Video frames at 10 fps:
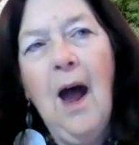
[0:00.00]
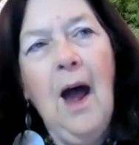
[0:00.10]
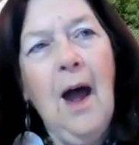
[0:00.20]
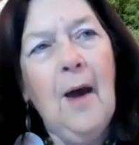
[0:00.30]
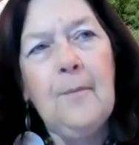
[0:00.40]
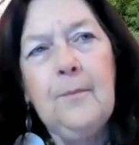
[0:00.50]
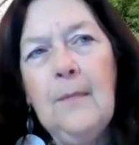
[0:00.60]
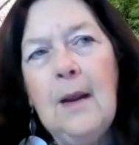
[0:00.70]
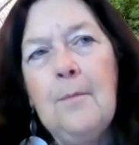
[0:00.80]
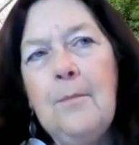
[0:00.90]
Um,
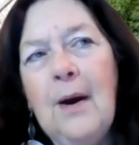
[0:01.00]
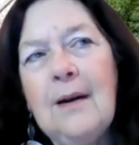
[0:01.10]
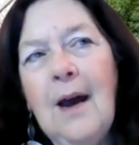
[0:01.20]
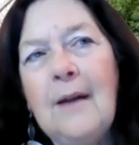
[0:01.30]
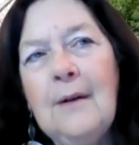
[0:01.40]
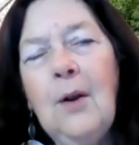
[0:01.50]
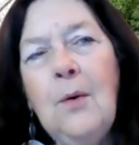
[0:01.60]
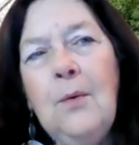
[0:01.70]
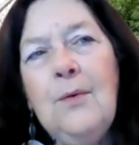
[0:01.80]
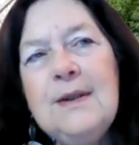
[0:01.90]
but on the
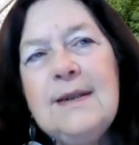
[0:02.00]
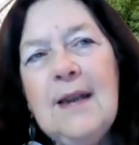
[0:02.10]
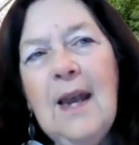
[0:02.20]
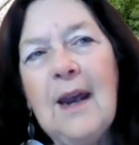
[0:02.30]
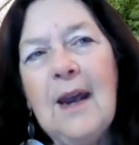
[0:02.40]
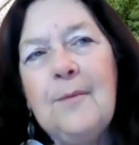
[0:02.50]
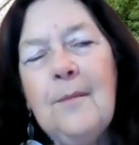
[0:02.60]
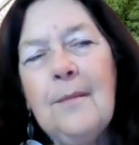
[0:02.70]
Lower East Side,